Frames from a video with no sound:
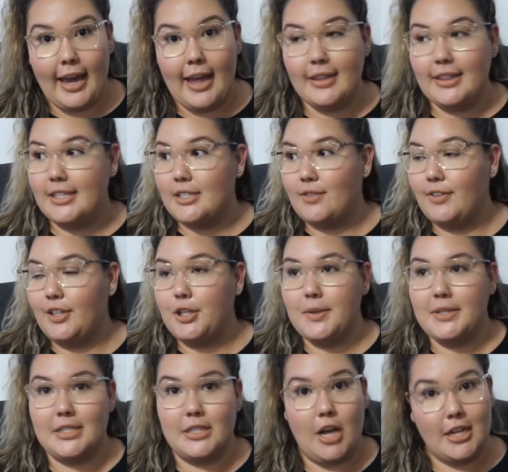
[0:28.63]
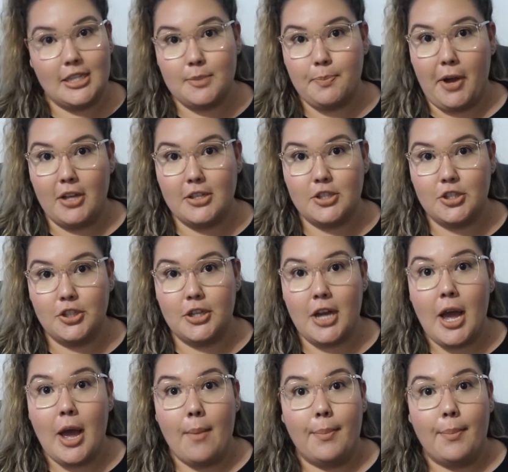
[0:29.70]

and this video is not sponsored.